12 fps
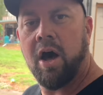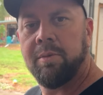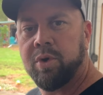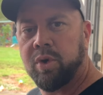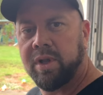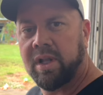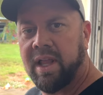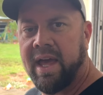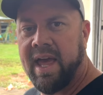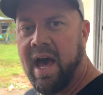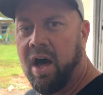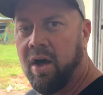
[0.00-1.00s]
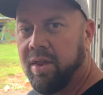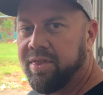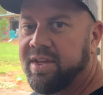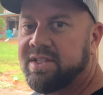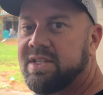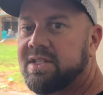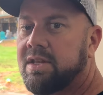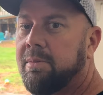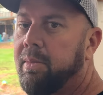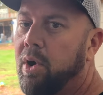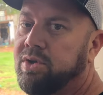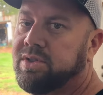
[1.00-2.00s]
I'm doing the layout. This is the
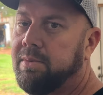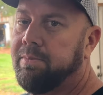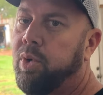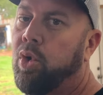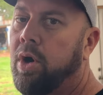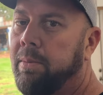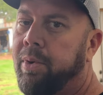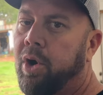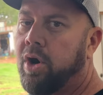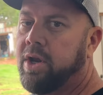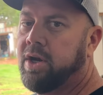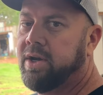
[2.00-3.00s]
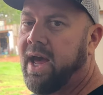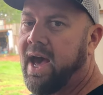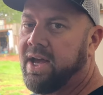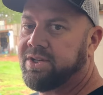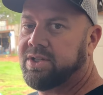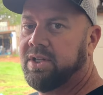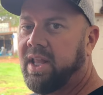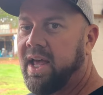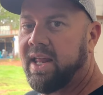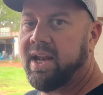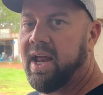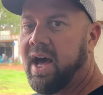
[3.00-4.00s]
most important part of your dash,
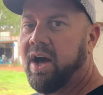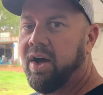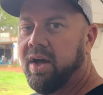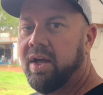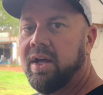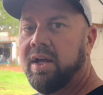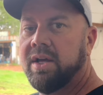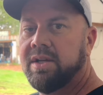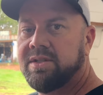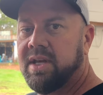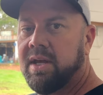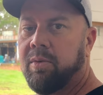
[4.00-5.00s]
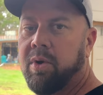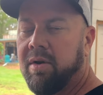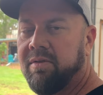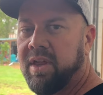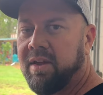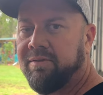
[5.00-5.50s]
laying it out, seeing where everything